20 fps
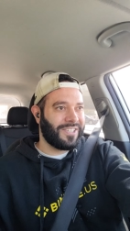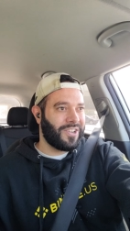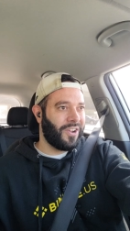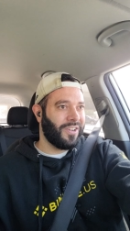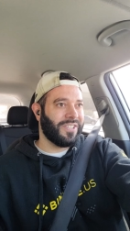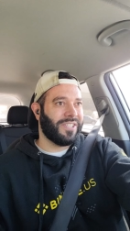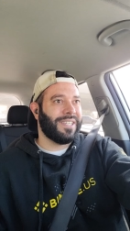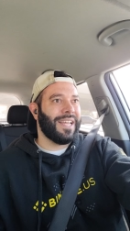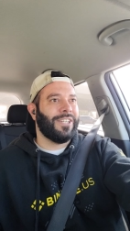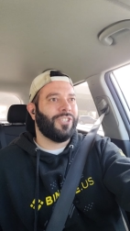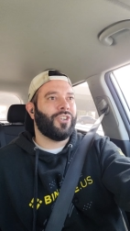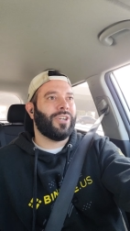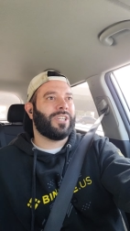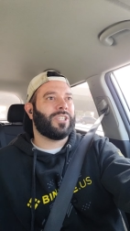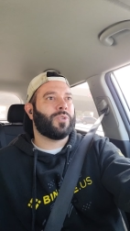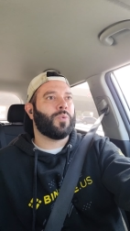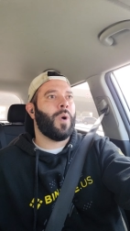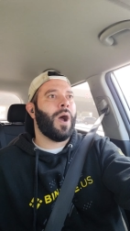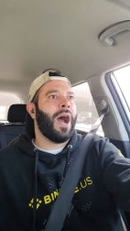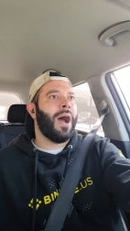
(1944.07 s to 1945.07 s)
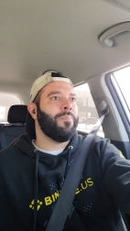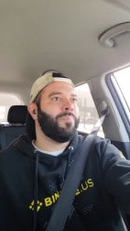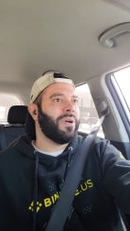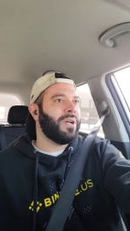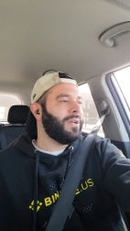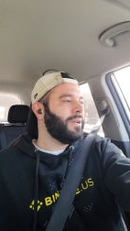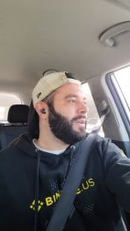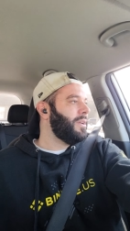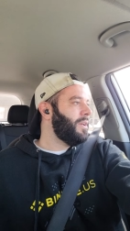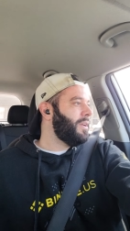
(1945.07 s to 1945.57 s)
it's called Centric Swap.
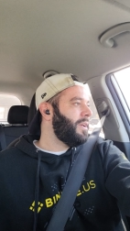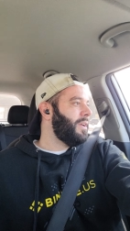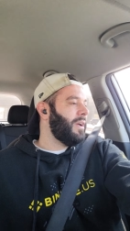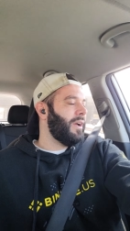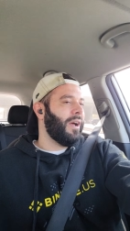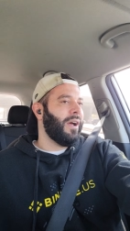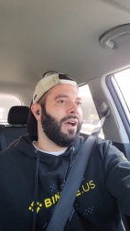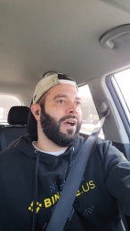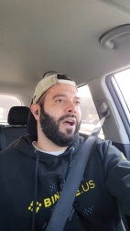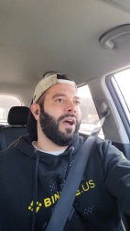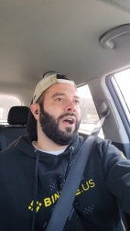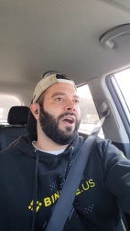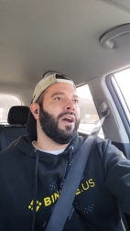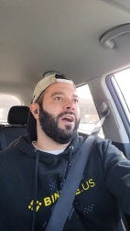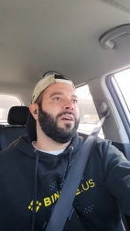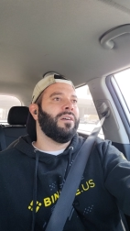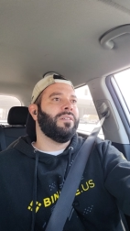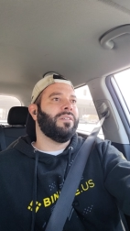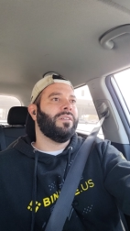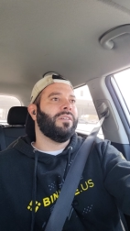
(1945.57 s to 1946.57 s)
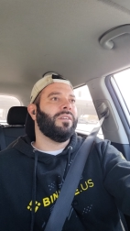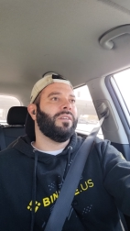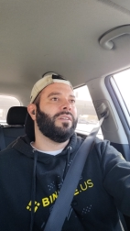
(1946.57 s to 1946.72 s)
Uh,